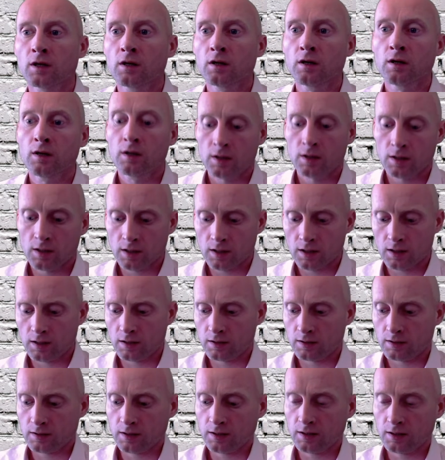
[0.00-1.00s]
and
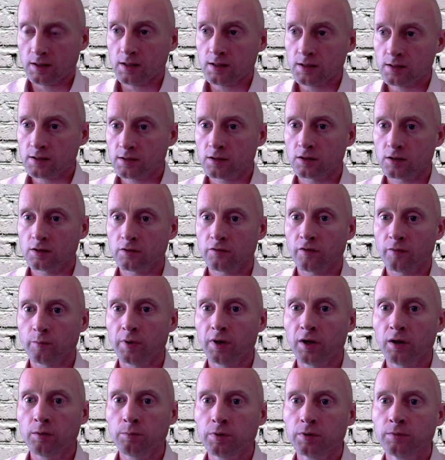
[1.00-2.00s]
again search for Bob
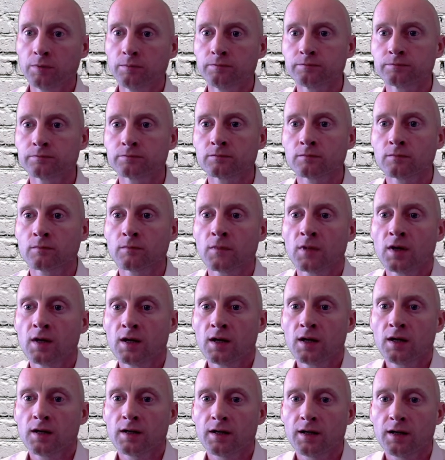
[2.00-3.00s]

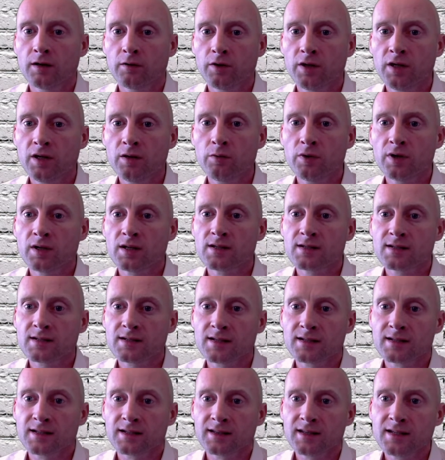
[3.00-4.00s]
now here we can see the
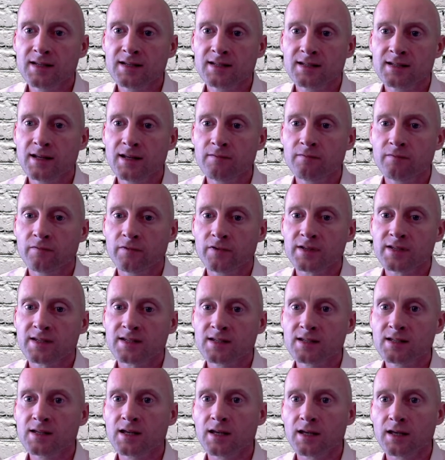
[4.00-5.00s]
list length is
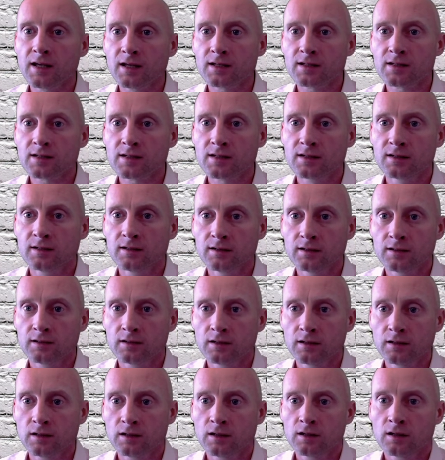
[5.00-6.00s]
6
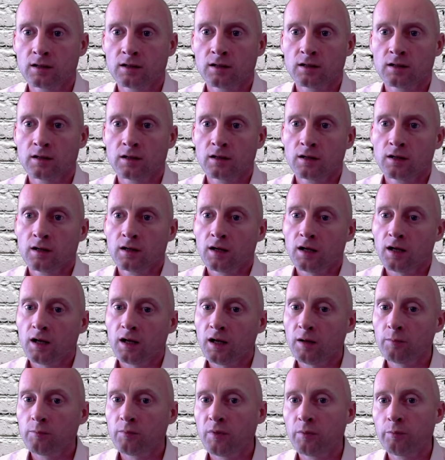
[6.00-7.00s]
um,
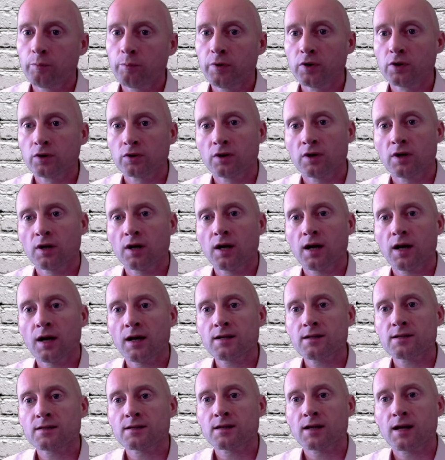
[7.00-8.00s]
but as
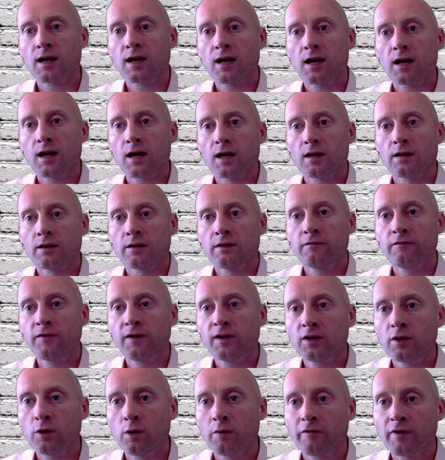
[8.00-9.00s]
the value of
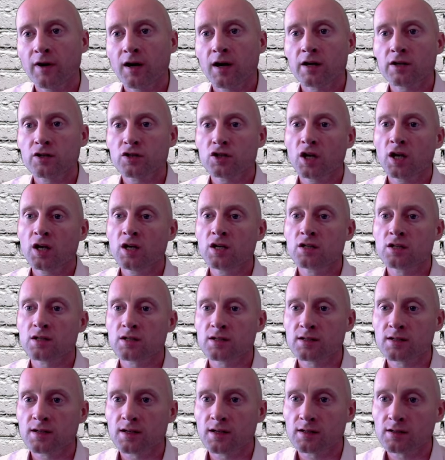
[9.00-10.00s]
i changes, it
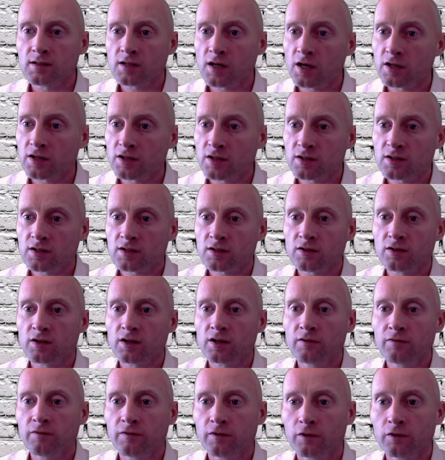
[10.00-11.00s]
changes 3, 4,
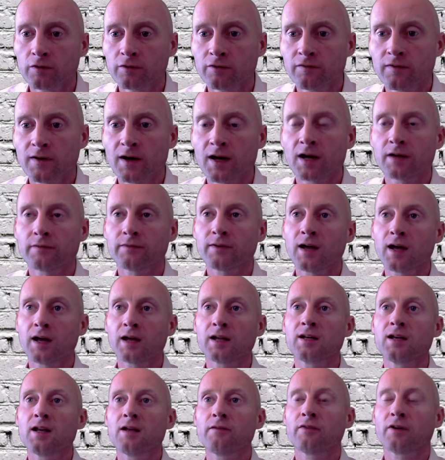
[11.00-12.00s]
5. i
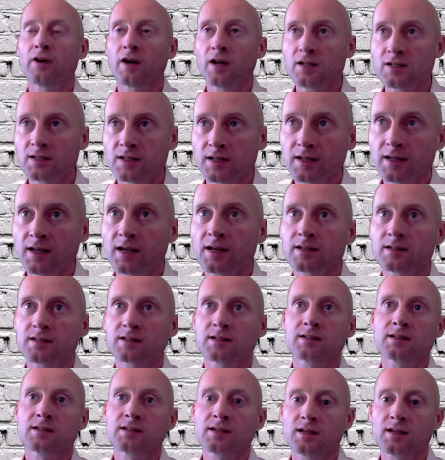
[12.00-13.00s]
never actually gets to
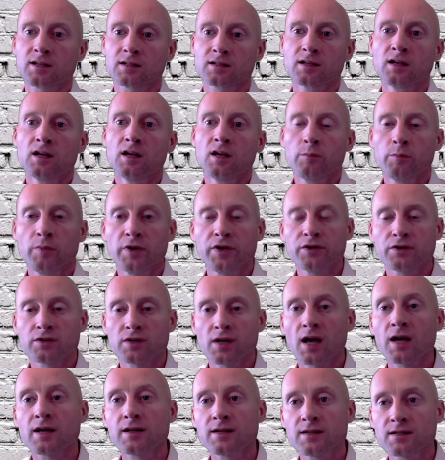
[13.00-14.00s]
6 because i
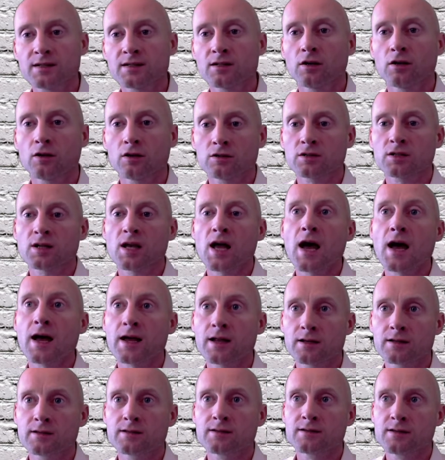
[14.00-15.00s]
starts at
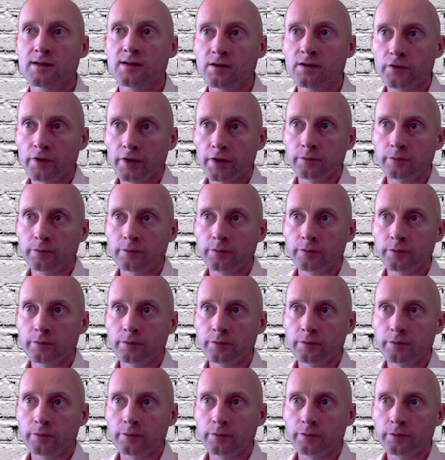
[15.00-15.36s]
0.